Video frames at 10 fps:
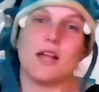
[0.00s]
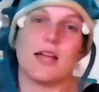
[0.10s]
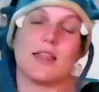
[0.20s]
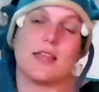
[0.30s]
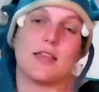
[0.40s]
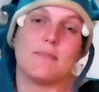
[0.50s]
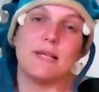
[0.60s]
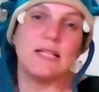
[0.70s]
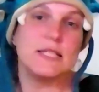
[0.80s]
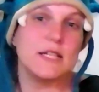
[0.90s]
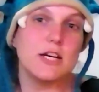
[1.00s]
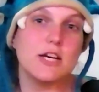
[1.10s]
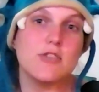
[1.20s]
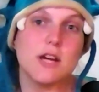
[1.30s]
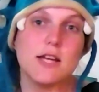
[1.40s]
I think military
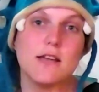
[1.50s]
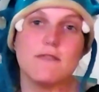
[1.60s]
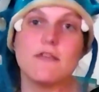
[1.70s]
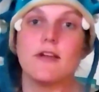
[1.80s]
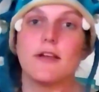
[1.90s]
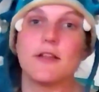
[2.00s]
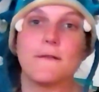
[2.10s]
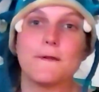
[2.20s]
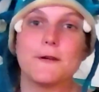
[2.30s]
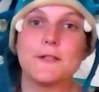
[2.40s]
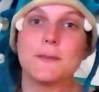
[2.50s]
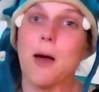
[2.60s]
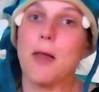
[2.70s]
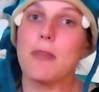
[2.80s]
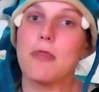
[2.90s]
training for like the first
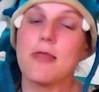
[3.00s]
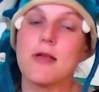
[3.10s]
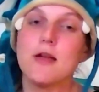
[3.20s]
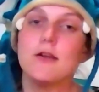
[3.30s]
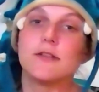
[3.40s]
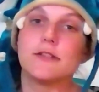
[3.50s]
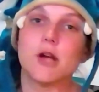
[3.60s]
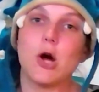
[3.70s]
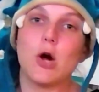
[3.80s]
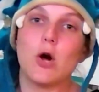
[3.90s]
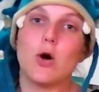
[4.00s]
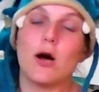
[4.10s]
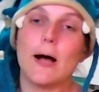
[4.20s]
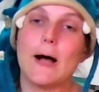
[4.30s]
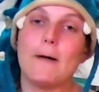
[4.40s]
month. So
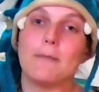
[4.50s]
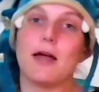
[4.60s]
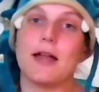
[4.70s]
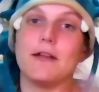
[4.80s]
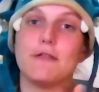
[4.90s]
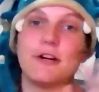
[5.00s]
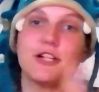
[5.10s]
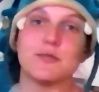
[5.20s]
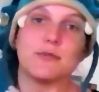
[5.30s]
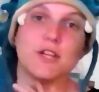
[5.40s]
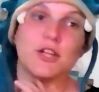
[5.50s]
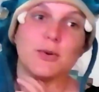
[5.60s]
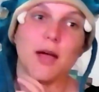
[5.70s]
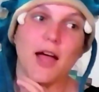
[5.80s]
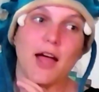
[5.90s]
um, any freshmen that you
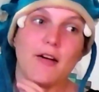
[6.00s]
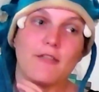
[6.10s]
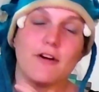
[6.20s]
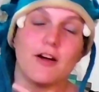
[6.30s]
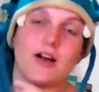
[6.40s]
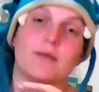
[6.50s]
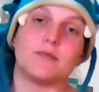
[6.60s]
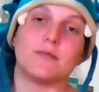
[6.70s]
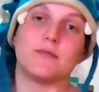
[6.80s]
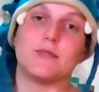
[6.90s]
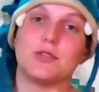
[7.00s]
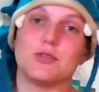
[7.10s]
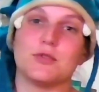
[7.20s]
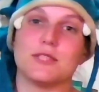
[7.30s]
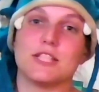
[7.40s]
have, um, you
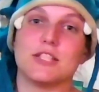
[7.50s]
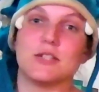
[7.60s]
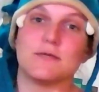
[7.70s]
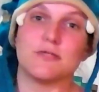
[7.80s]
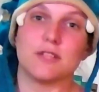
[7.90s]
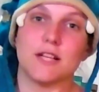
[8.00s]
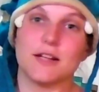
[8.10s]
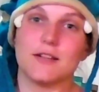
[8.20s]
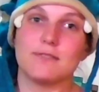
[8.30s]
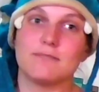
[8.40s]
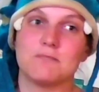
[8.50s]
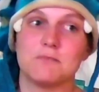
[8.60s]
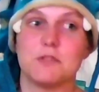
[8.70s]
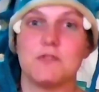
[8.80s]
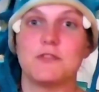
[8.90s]
don't teach them for like
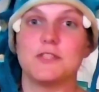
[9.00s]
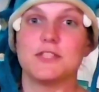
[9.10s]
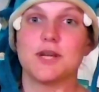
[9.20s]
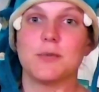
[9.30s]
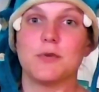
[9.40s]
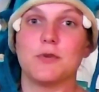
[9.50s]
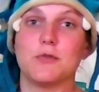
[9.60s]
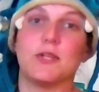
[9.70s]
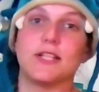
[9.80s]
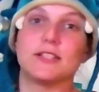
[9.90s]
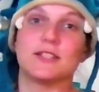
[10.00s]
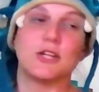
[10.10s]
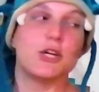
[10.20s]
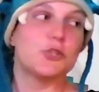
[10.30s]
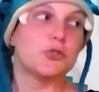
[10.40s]
the first couple of weeks.
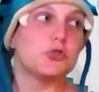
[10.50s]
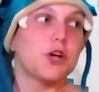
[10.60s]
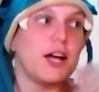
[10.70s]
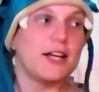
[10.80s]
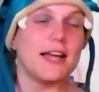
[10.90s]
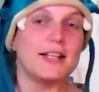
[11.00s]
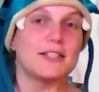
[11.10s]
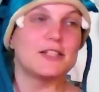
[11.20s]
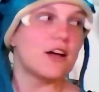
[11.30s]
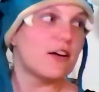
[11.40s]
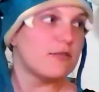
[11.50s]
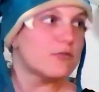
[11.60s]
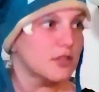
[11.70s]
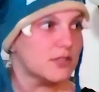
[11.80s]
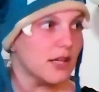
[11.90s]
So Jonny has
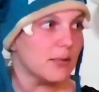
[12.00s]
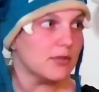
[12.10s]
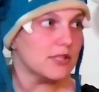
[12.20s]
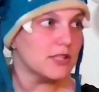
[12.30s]
sophomores, I believe.